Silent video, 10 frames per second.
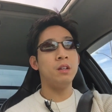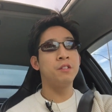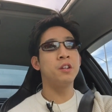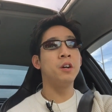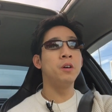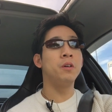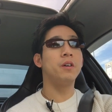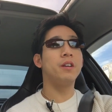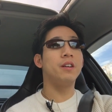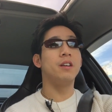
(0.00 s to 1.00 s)
So
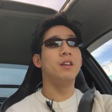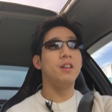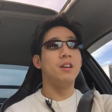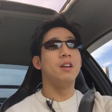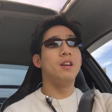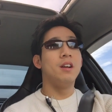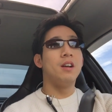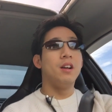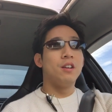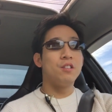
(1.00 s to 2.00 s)

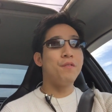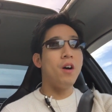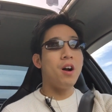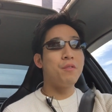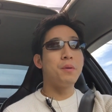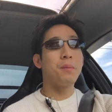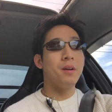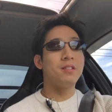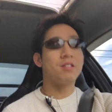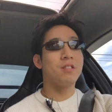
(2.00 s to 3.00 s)
far we
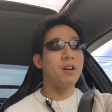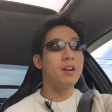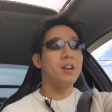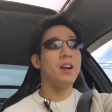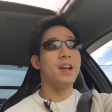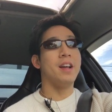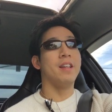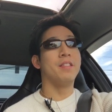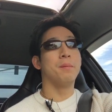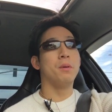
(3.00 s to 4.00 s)
replaced the starter
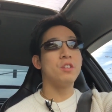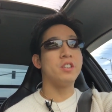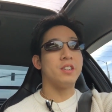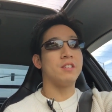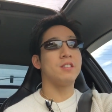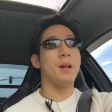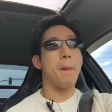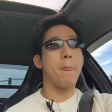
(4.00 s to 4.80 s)
and the bushings.